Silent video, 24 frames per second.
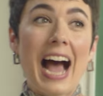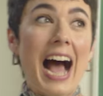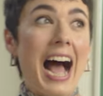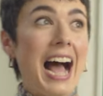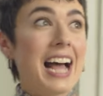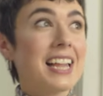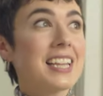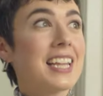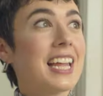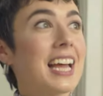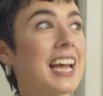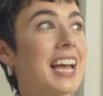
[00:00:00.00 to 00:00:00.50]

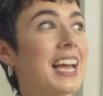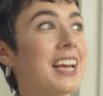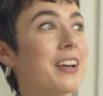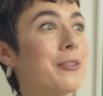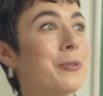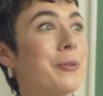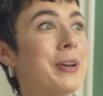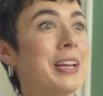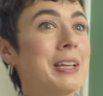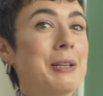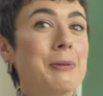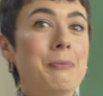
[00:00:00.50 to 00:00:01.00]
I like
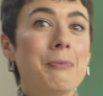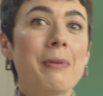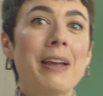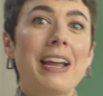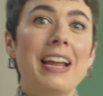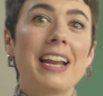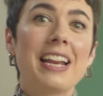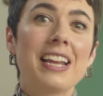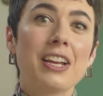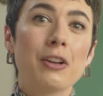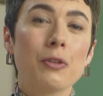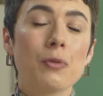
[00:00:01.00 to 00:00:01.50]
when
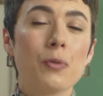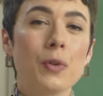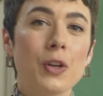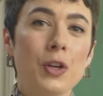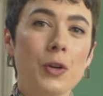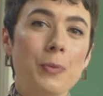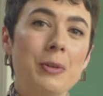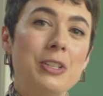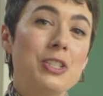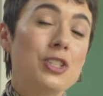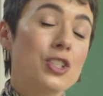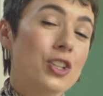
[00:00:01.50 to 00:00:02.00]
painting a
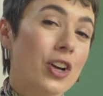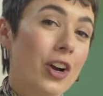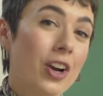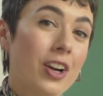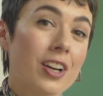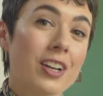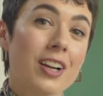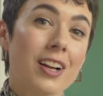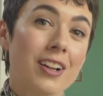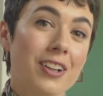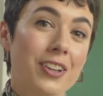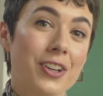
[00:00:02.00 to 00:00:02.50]
room a
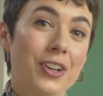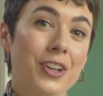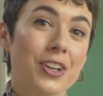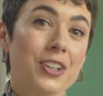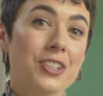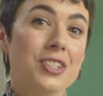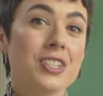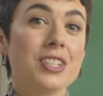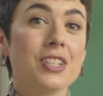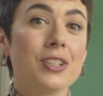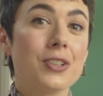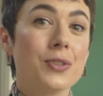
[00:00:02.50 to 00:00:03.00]
dark
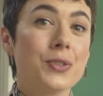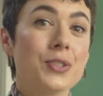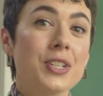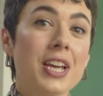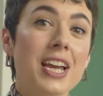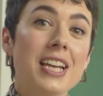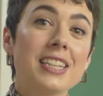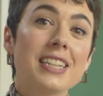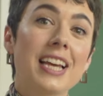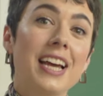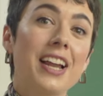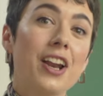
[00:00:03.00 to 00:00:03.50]
color to
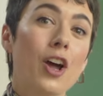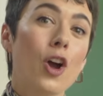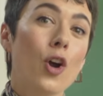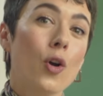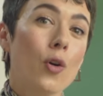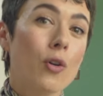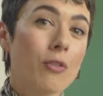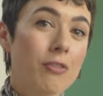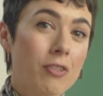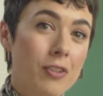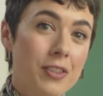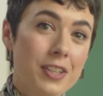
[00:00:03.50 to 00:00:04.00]
take that
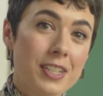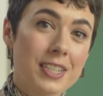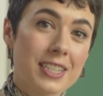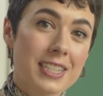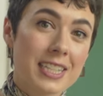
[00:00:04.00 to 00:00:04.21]
over the